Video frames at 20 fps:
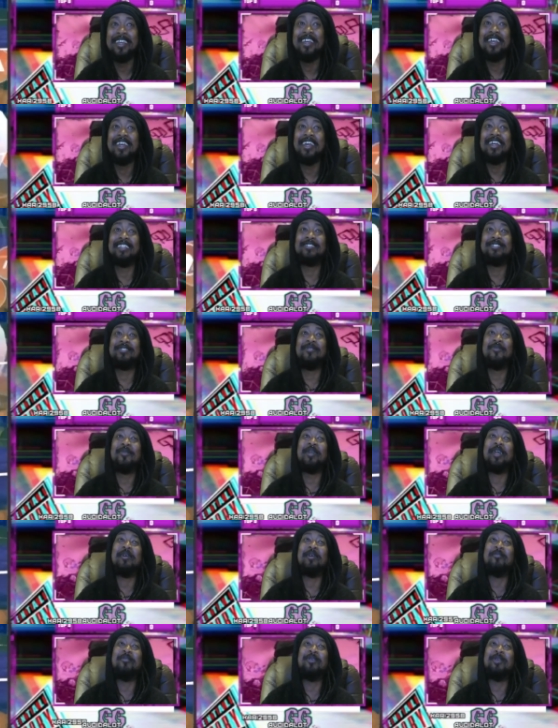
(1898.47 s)
And so we're
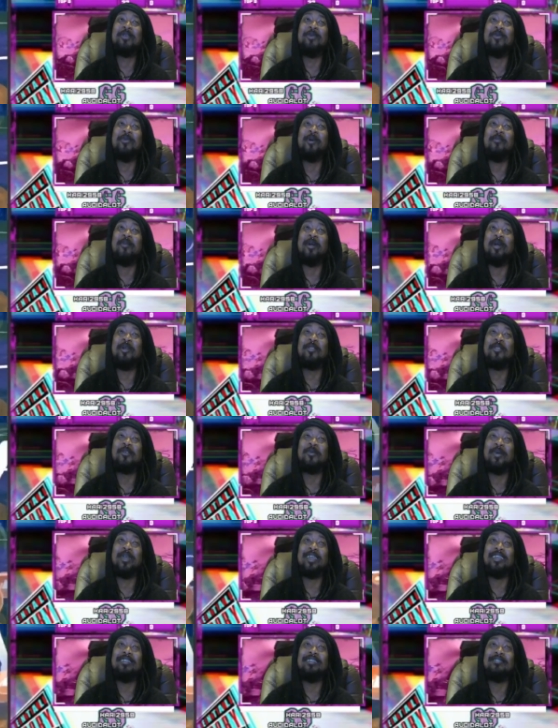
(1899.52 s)
able to queue up our
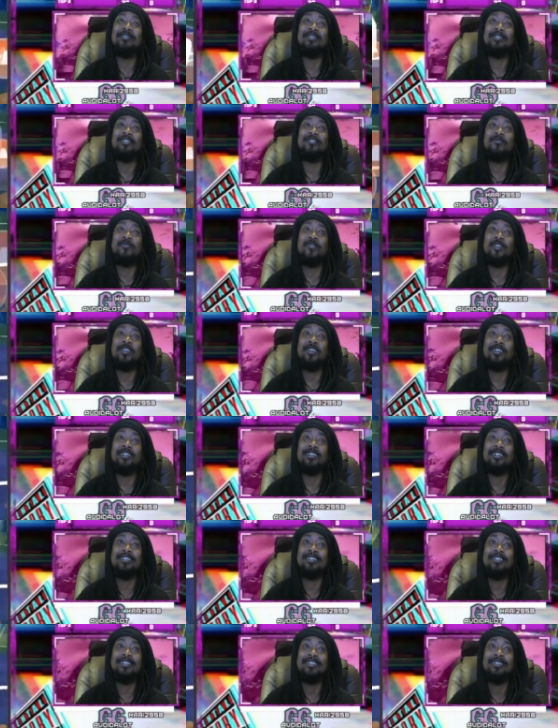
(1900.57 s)
Earthquake into this Furret
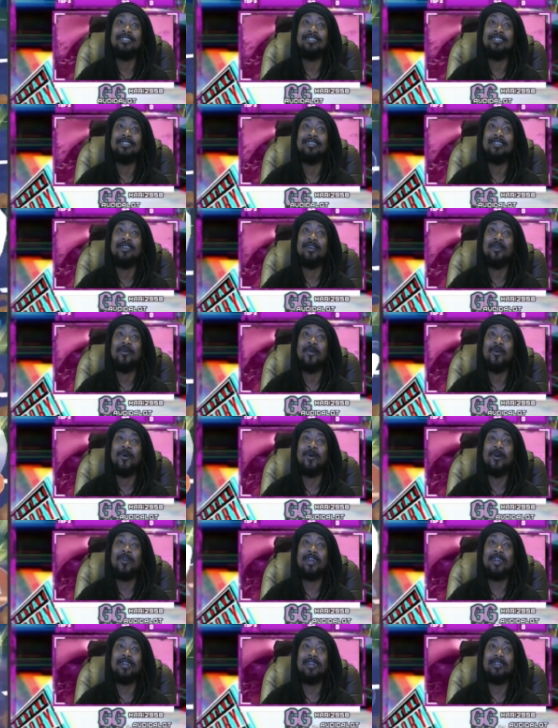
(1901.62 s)

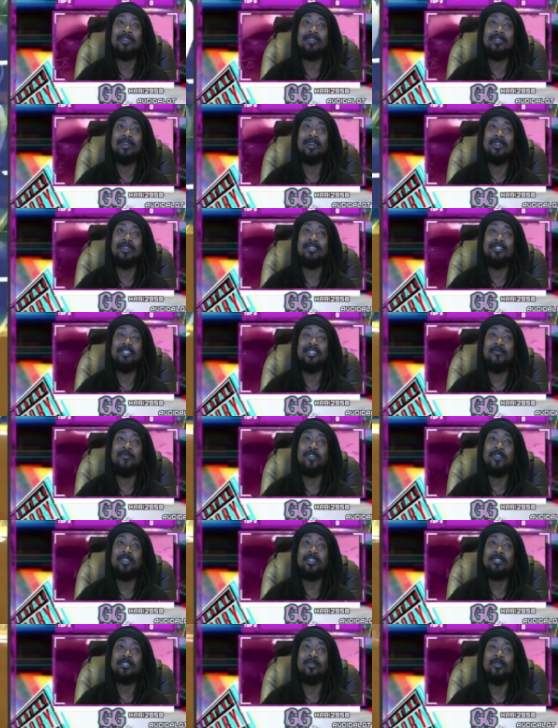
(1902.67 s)
on our
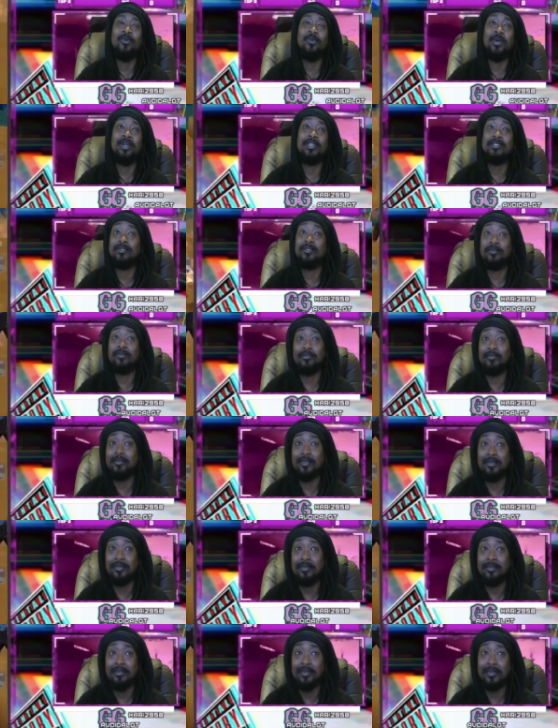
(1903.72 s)
G-Fisk, who is
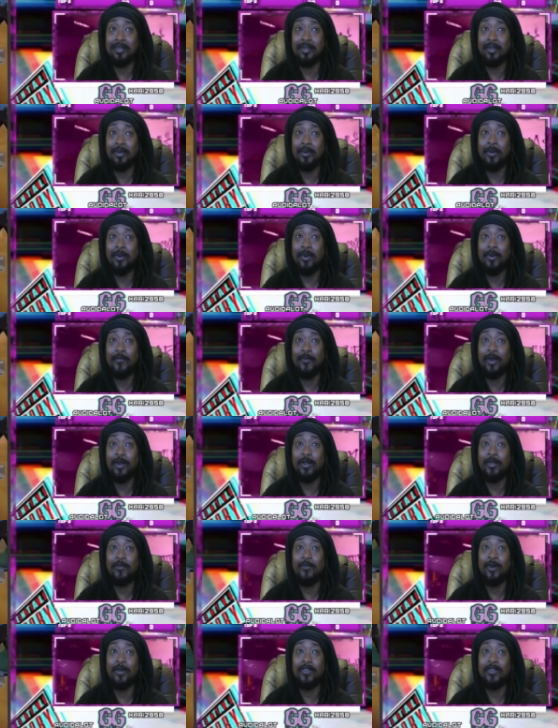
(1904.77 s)

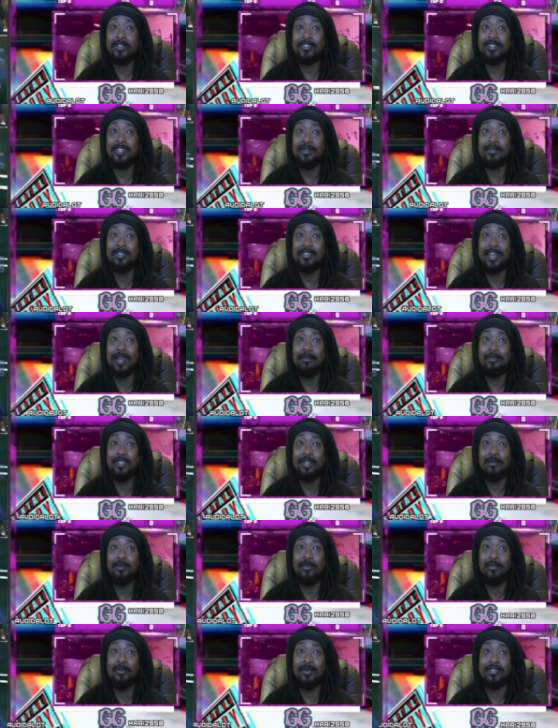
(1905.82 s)
for the Steel type
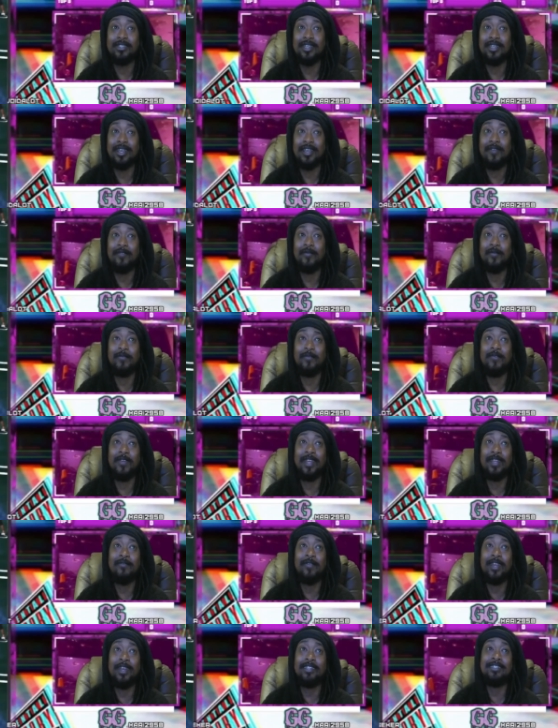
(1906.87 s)
gym was a
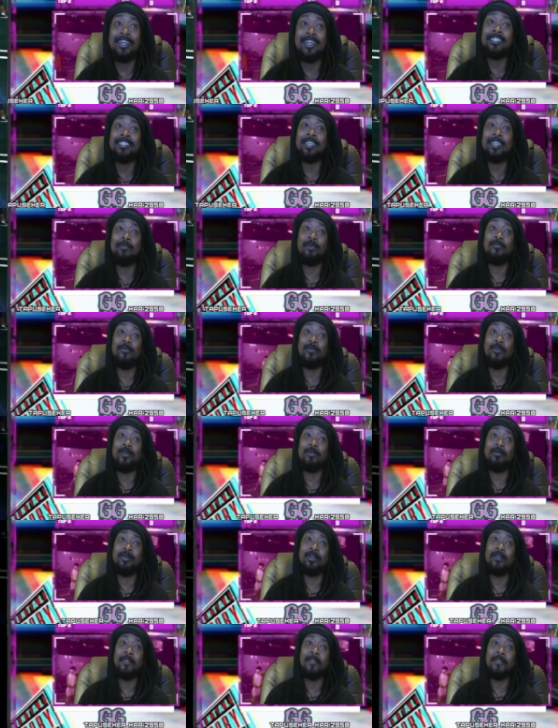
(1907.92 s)
fantastic performer.